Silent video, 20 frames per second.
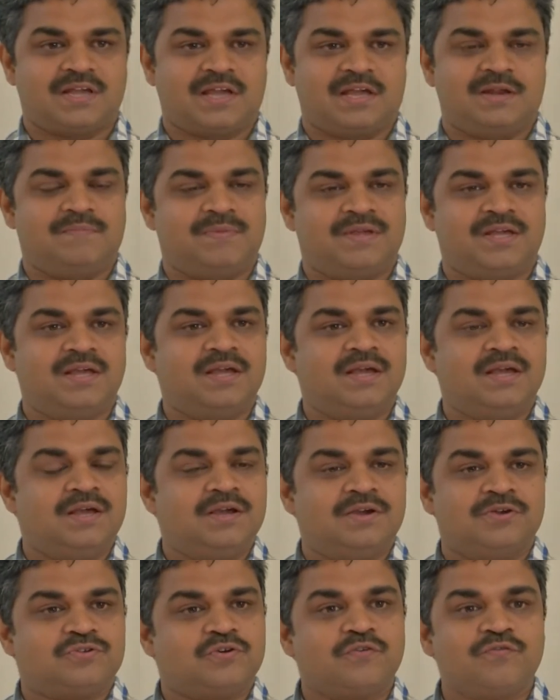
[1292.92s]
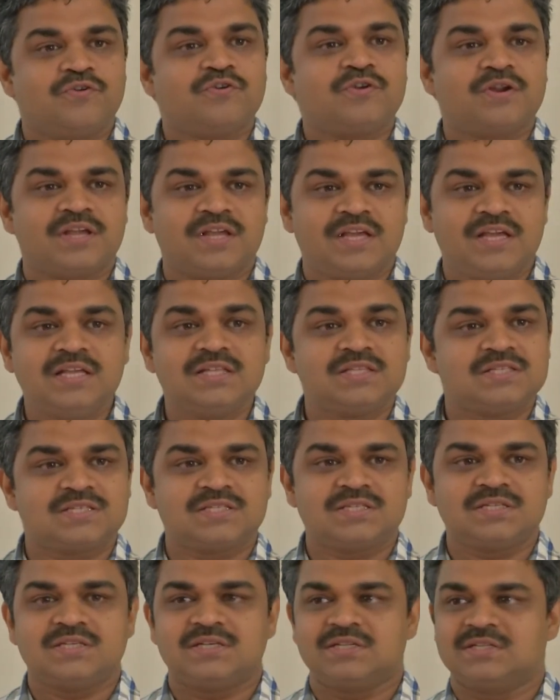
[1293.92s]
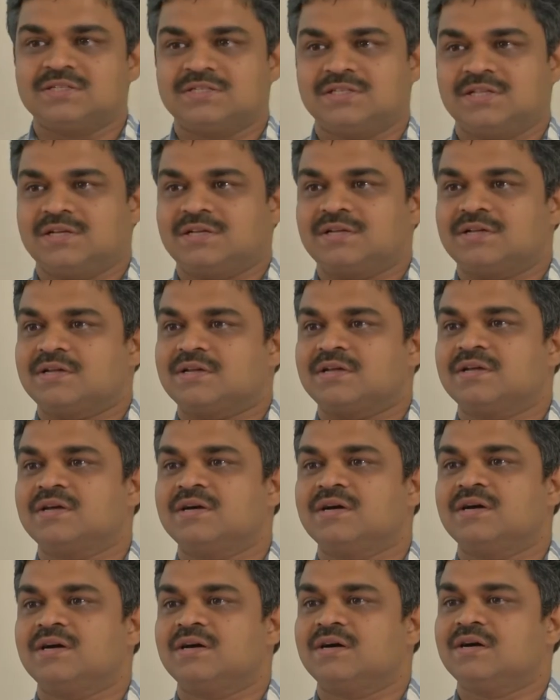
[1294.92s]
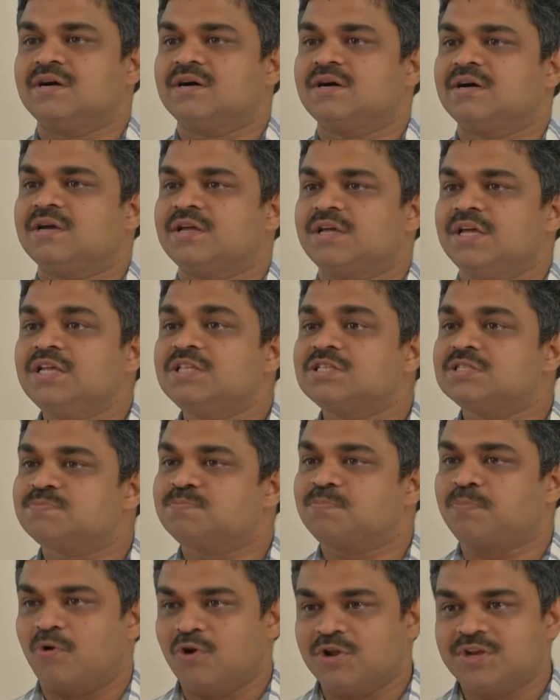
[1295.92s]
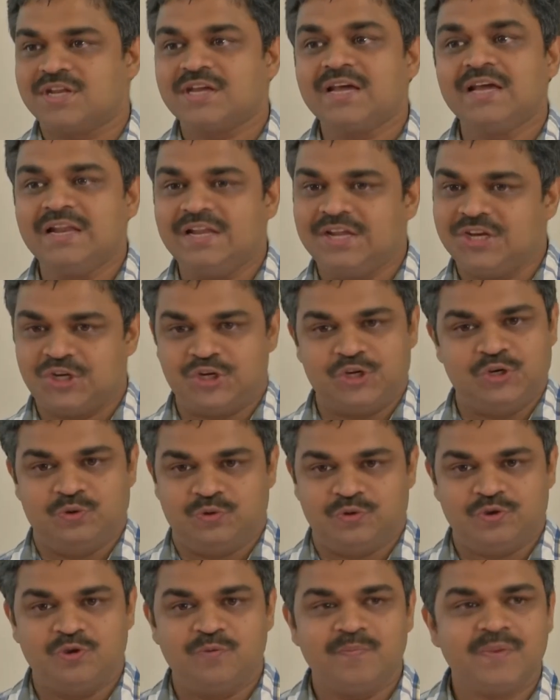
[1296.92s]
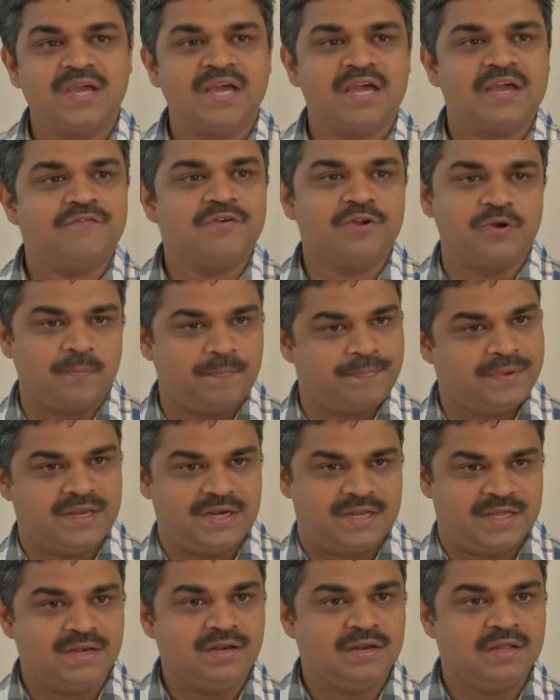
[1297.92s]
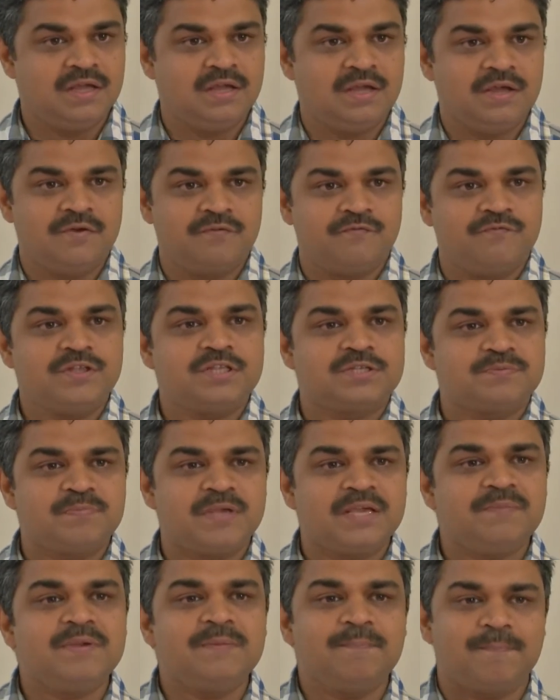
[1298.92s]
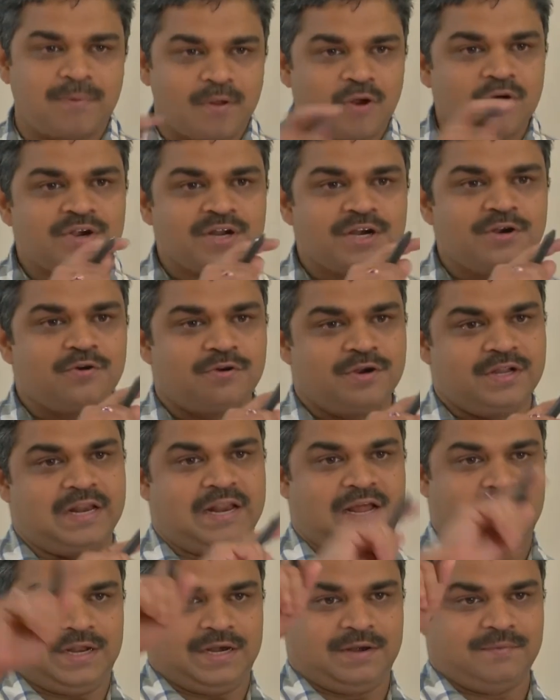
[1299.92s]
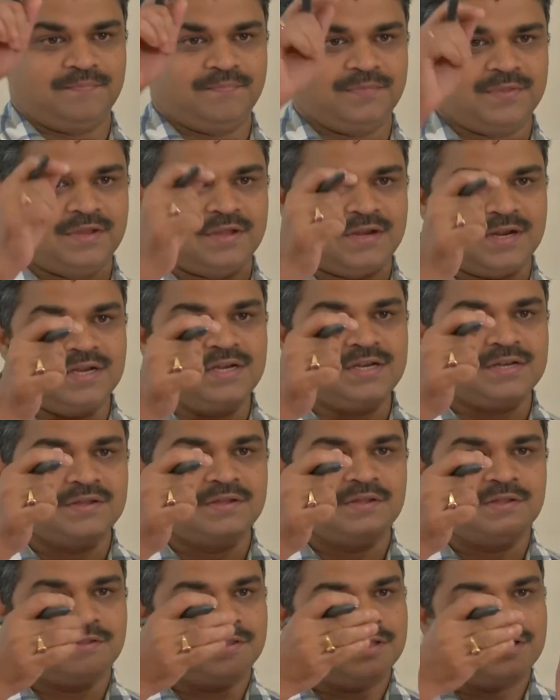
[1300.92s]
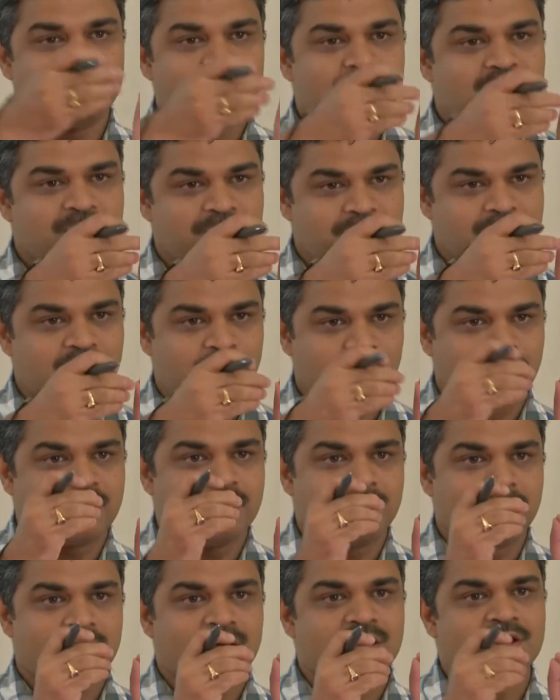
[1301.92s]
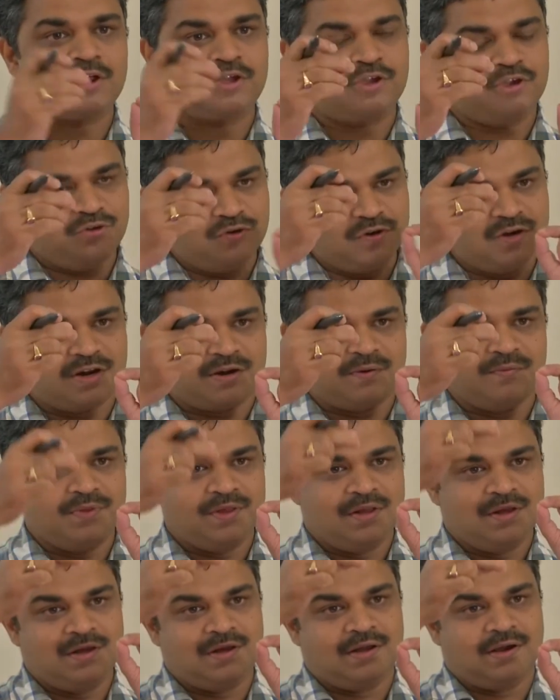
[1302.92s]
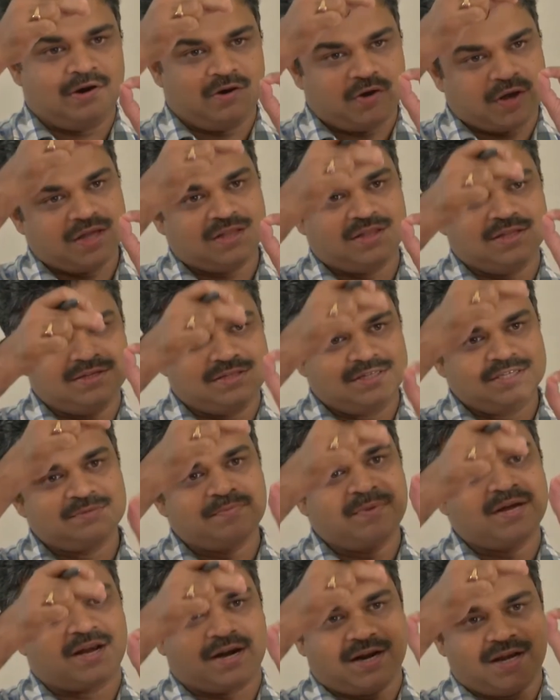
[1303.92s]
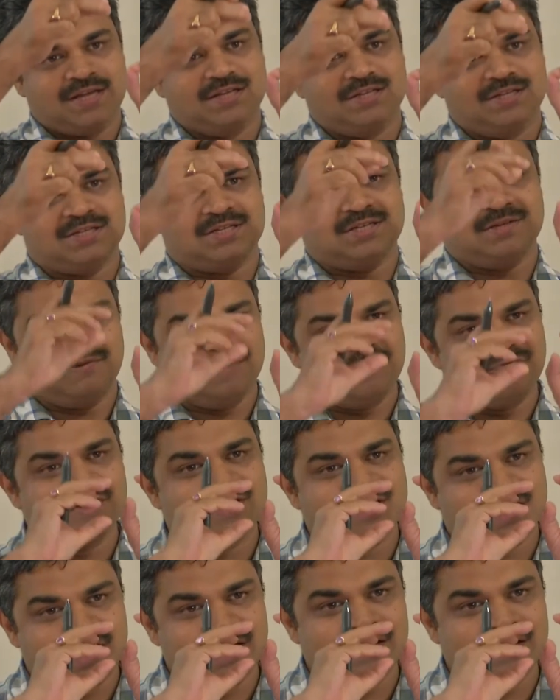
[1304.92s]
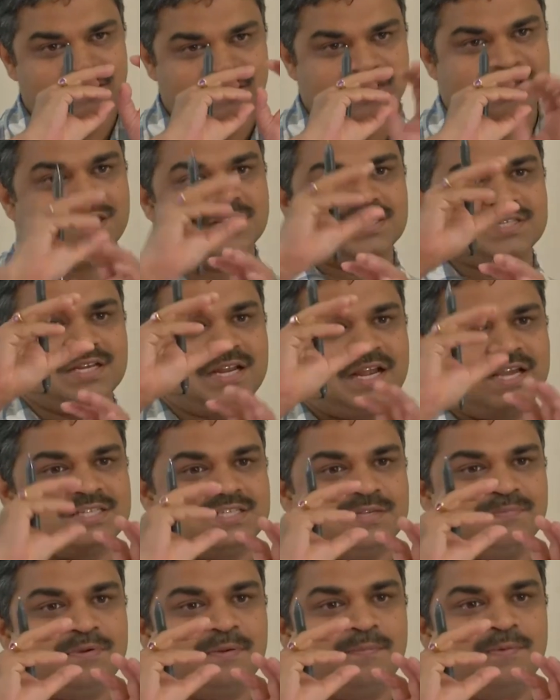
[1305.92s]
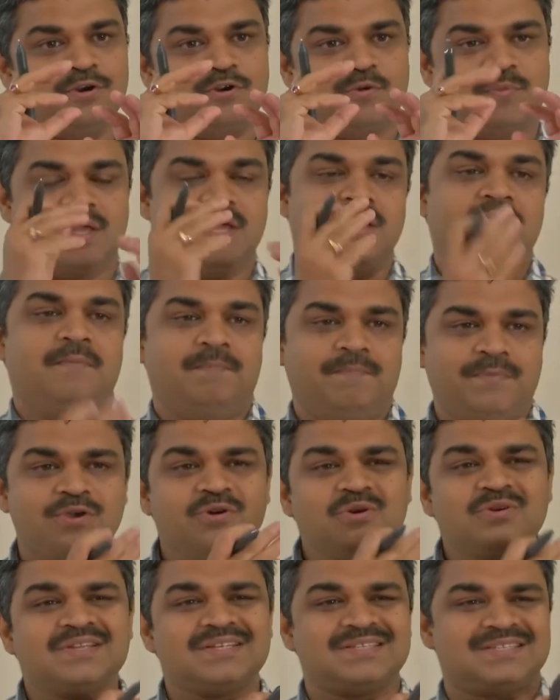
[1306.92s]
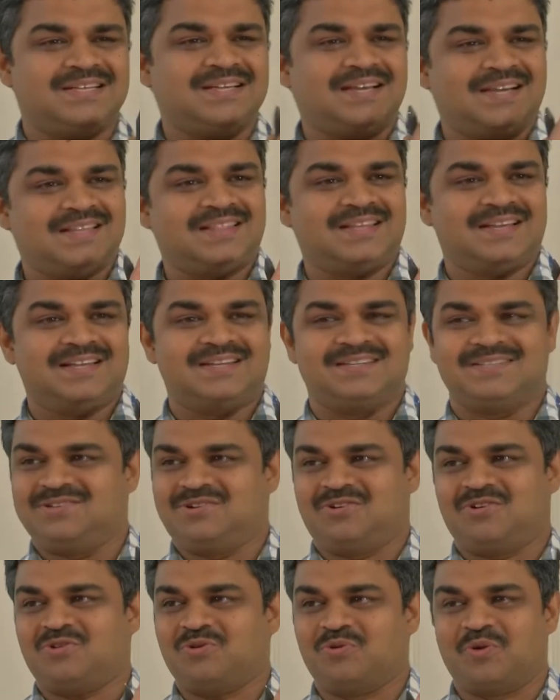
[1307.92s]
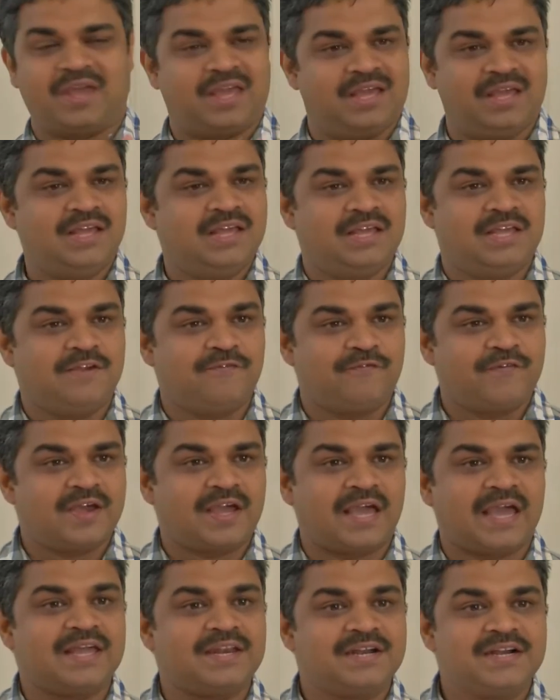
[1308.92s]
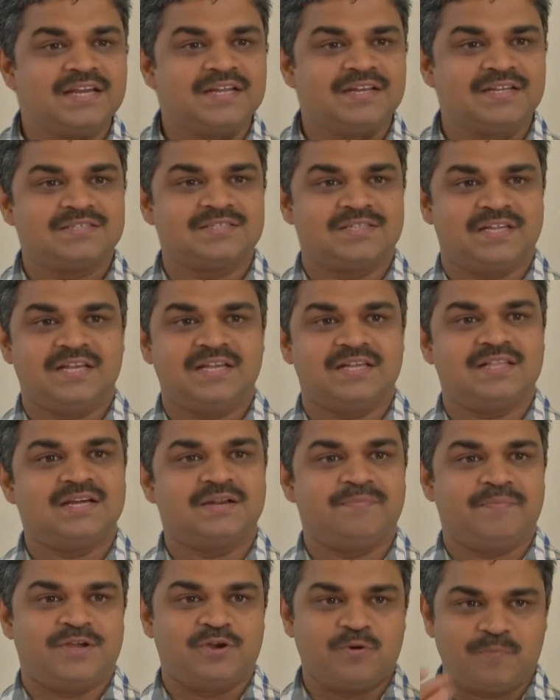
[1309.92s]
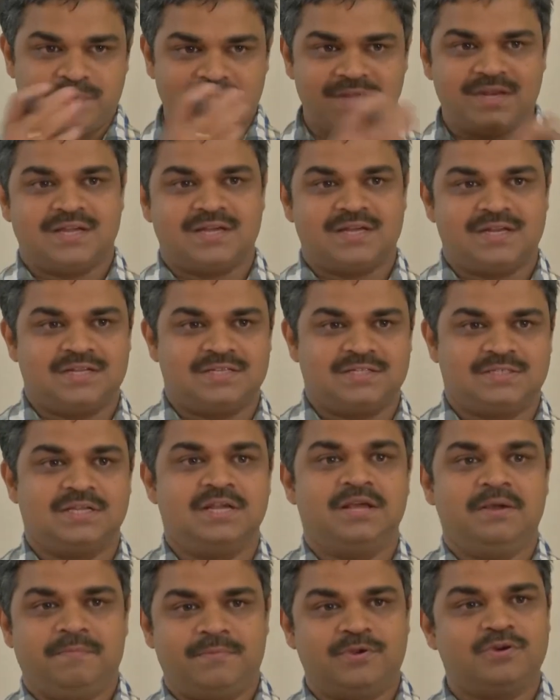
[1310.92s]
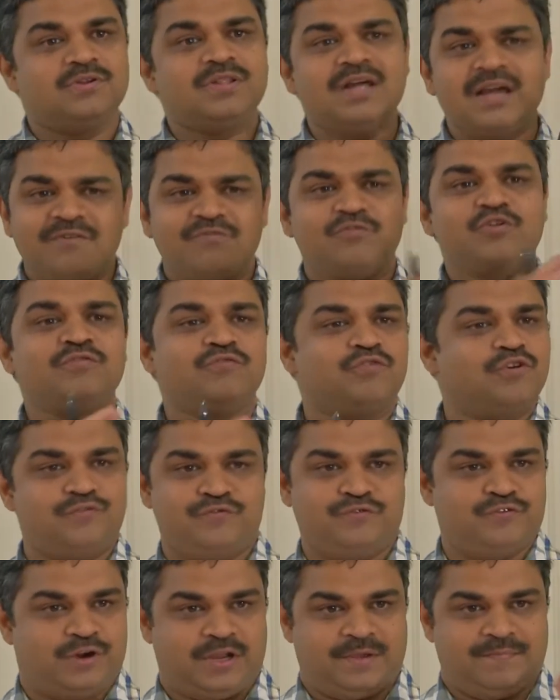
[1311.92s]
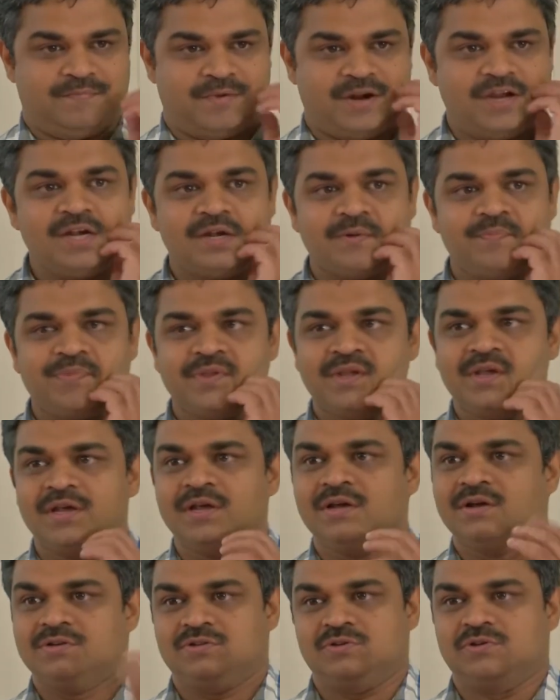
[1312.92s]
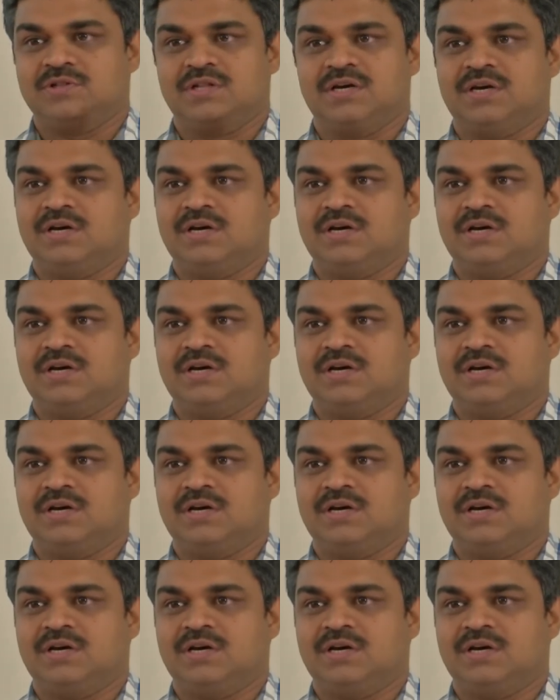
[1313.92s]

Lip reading: can be. So for each this thing, each political issue, you may have an opinion which may be plotted on a line, right? Then you can mark your okay, this is my range in which things are acceptable to me. Beyond this thing, I think it's not okay. If a candidate is saying that my opinion is beyond, I won't vote for him, right? So